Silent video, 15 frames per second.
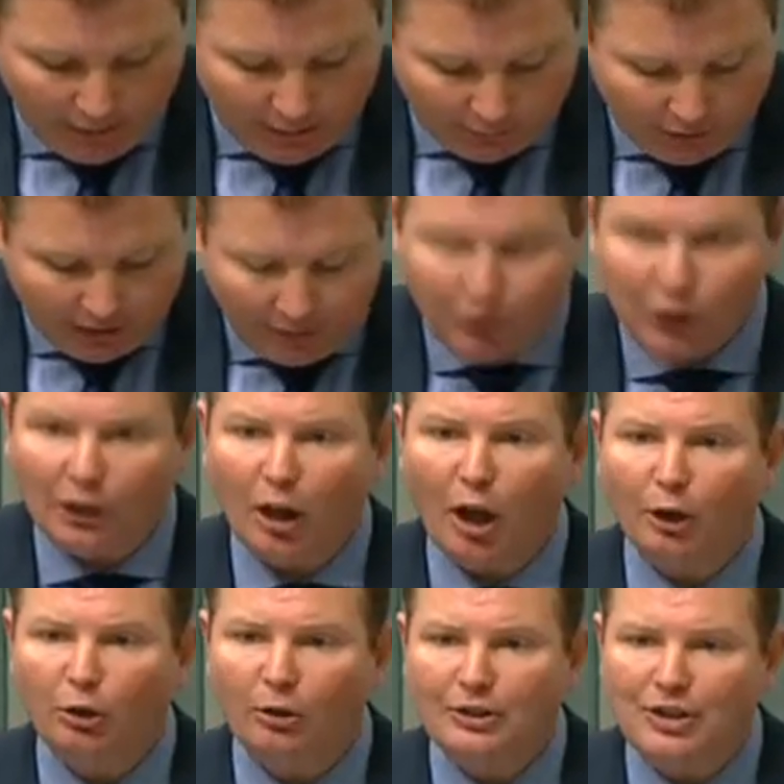To give you a
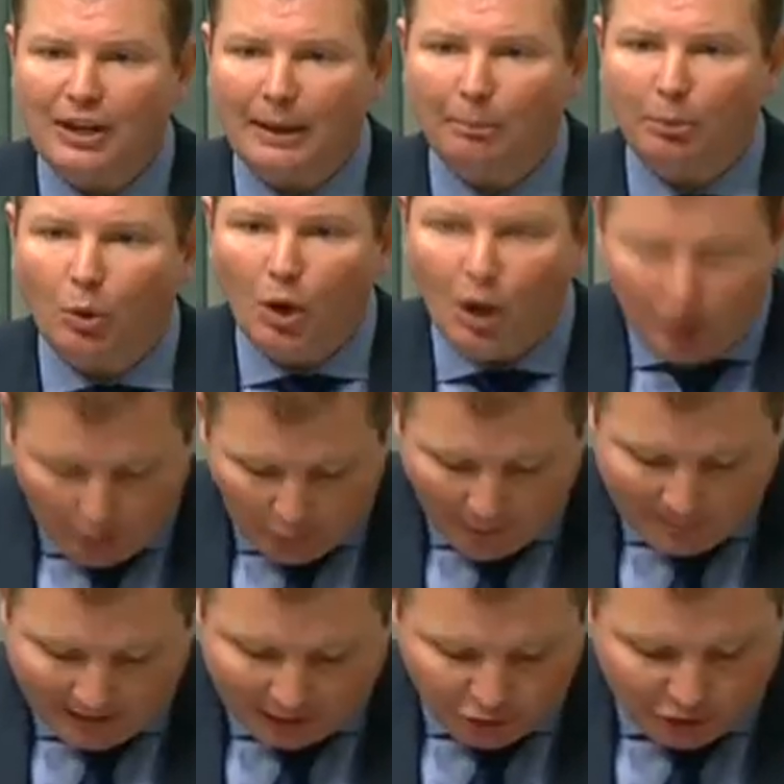local example, I
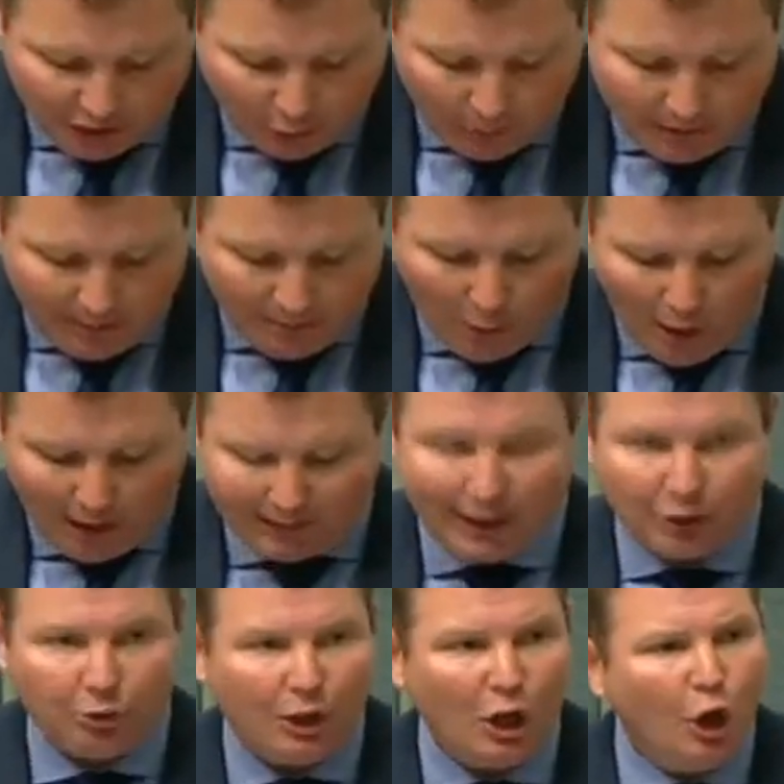met a gentleman in my
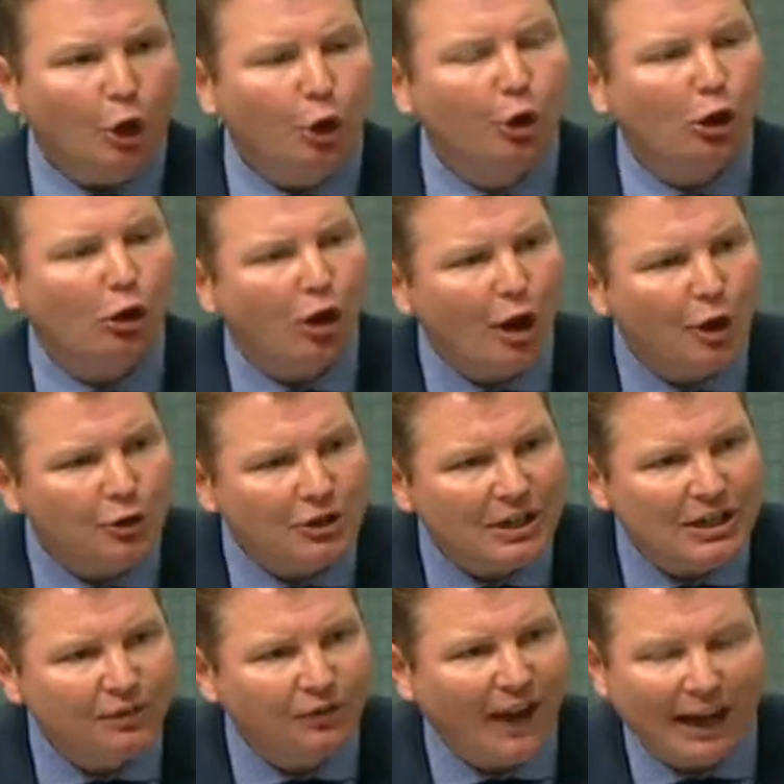electorate who closed
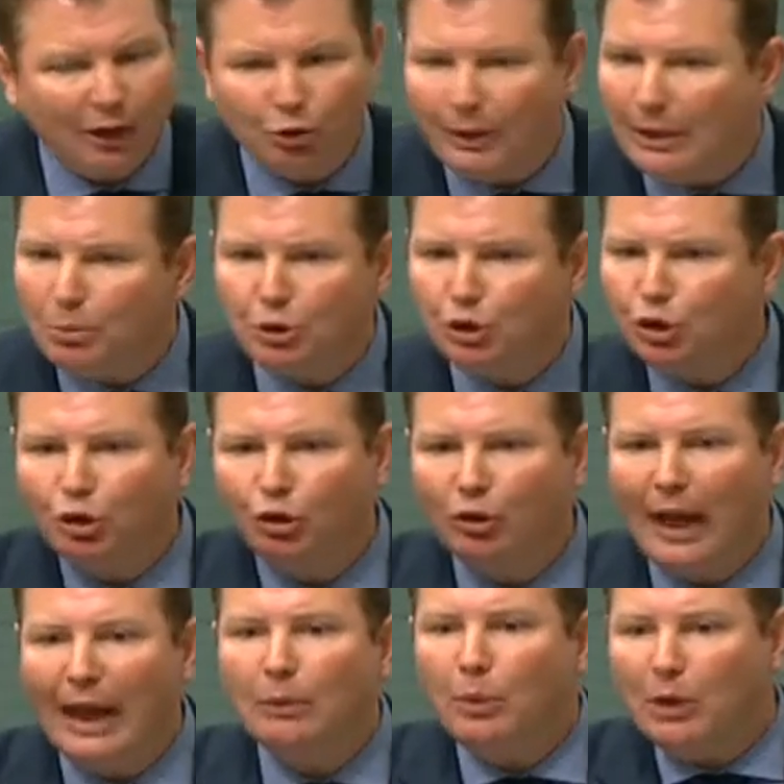his factory. It was too
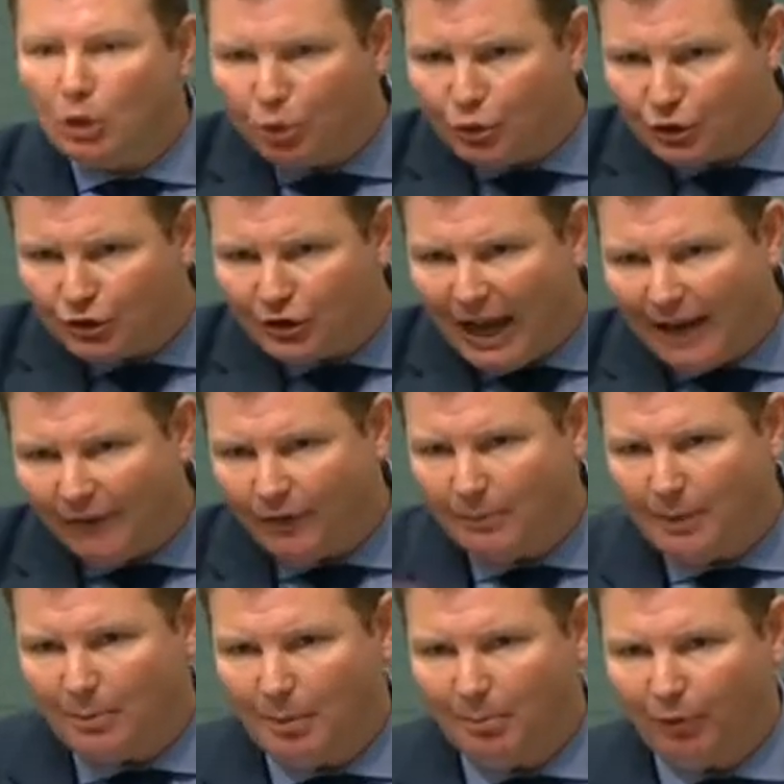late. We couldn't save him,
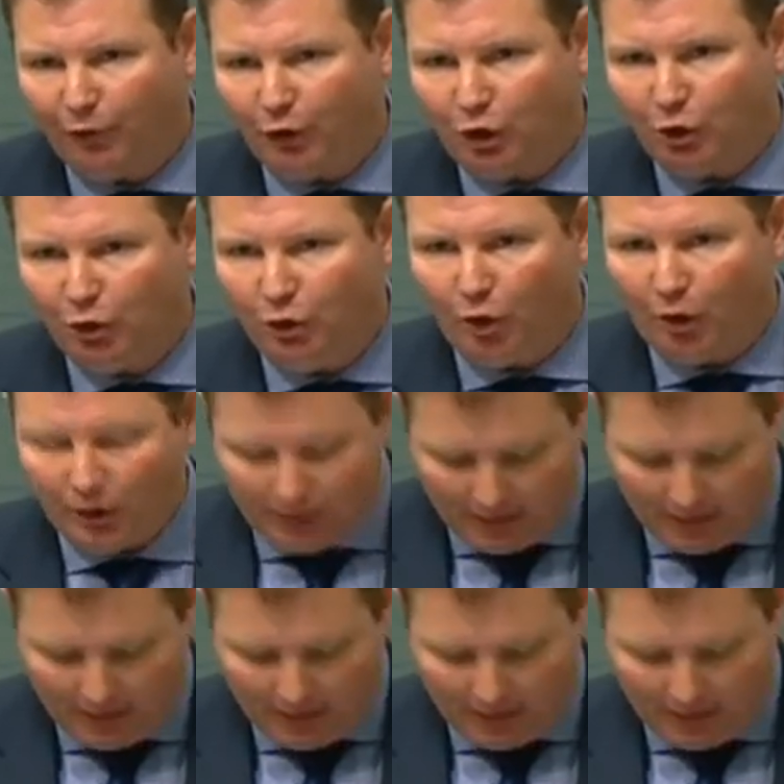the member for Kooyong.